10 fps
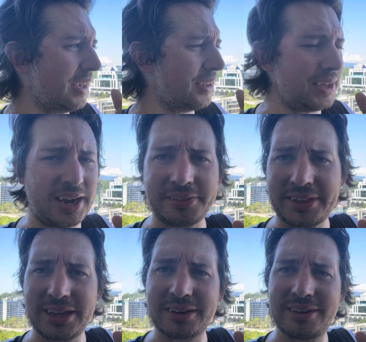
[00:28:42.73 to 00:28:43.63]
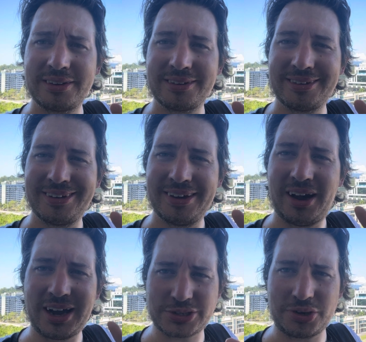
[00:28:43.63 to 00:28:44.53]
Then I think
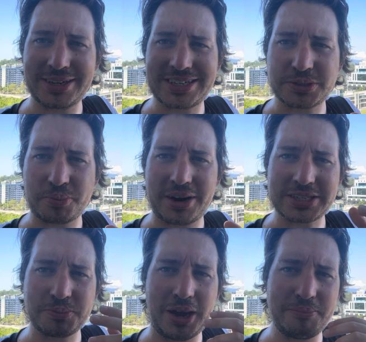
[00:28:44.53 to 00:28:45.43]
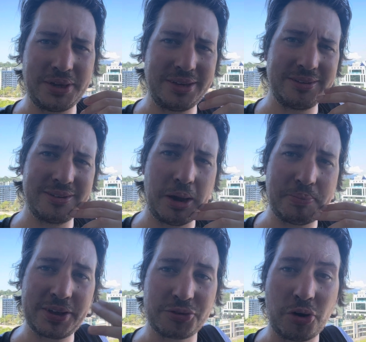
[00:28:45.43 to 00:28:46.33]
hydraulic disc brakes might be a
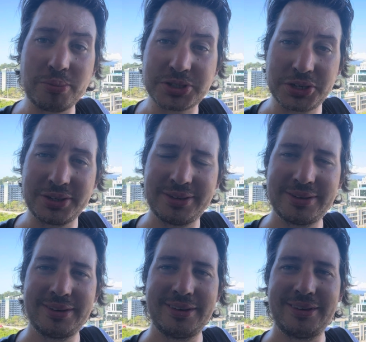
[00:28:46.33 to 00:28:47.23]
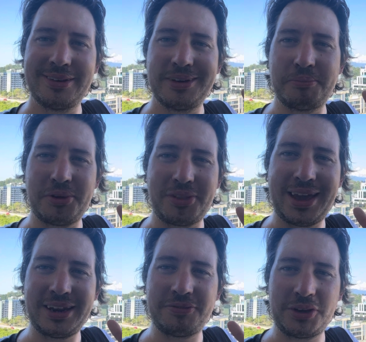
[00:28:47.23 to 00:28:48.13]
better option. But
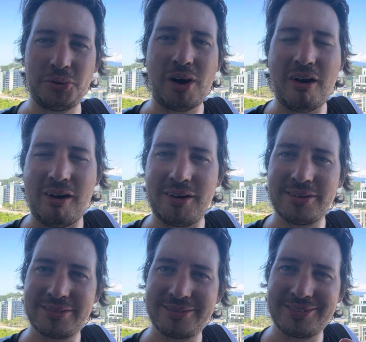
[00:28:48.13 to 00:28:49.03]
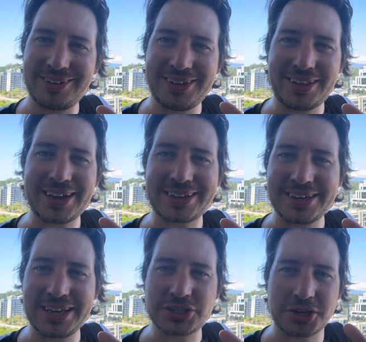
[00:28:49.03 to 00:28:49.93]
then if you are in that
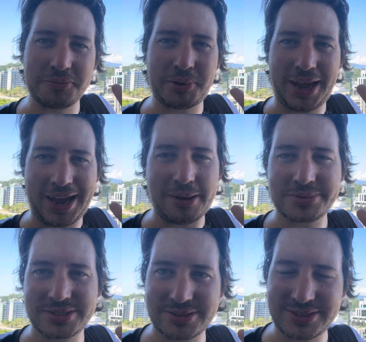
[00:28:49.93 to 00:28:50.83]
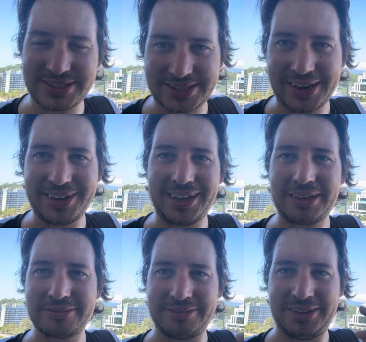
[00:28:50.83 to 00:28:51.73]
condition, perhaps
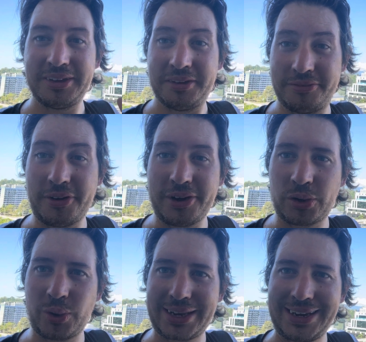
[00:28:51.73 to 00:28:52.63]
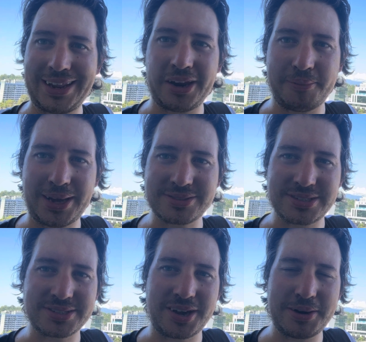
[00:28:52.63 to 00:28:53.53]
descending very quickly down a
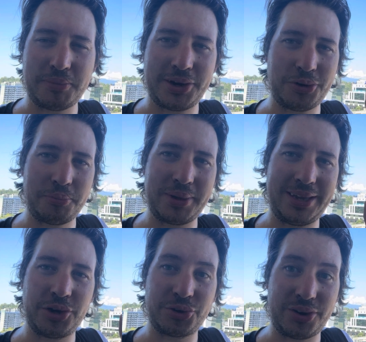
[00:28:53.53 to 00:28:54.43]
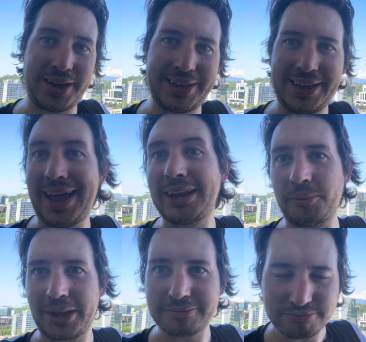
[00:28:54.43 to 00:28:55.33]
mountainside might not be a good idea anyway.